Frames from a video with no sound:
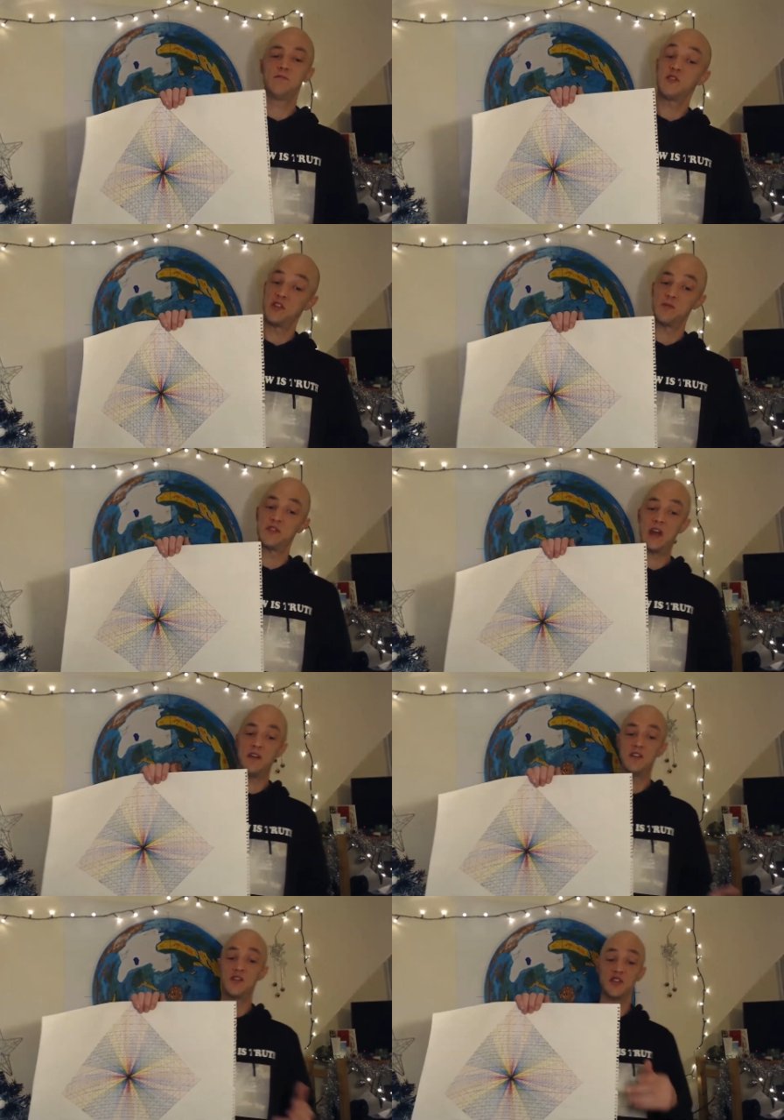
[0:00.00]
See what I'm
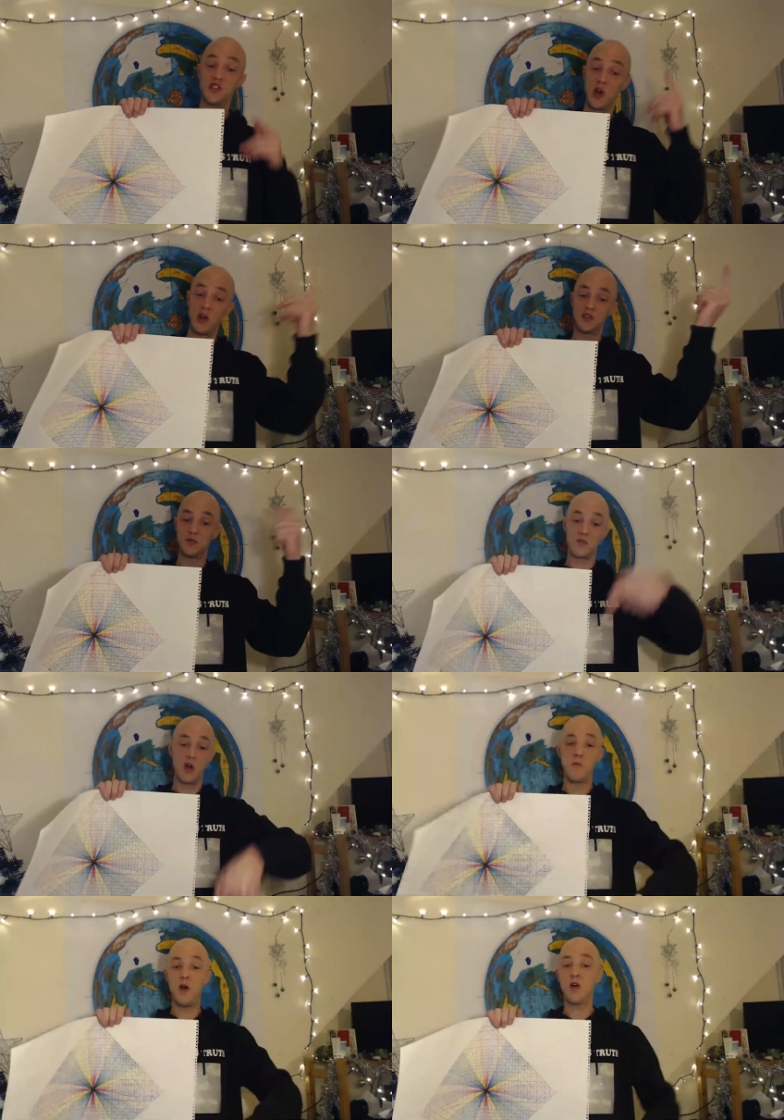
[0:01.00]
saying? So the stars
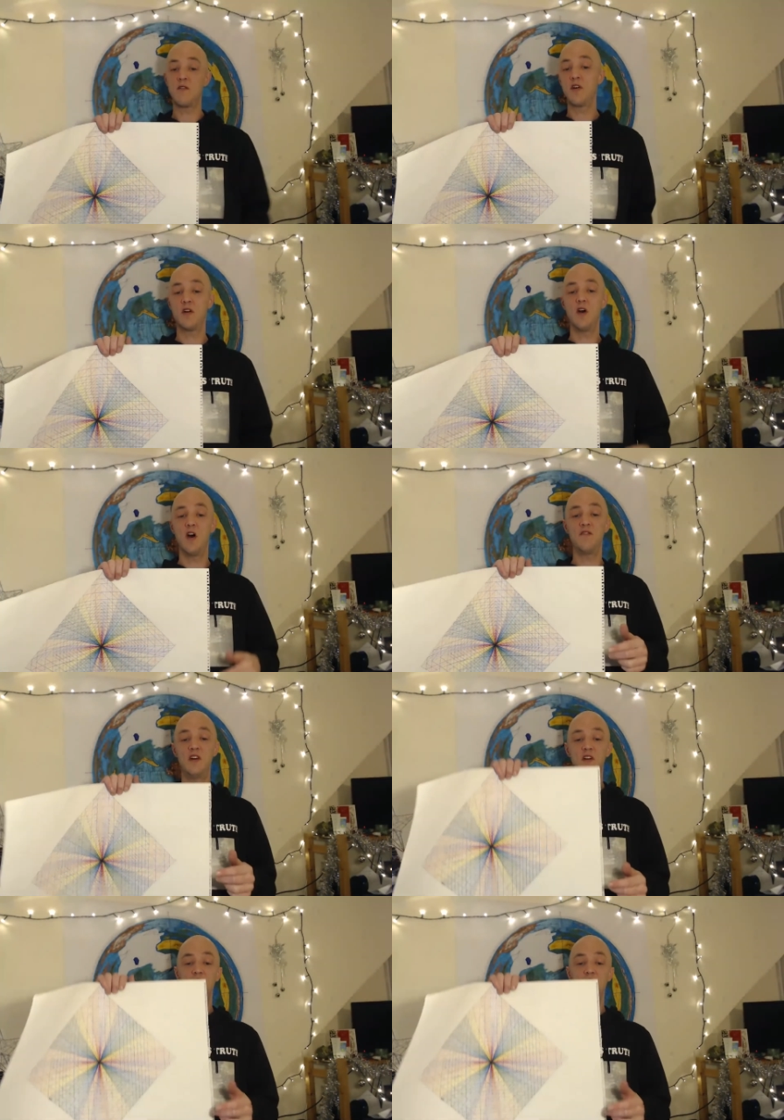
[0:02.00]
are part of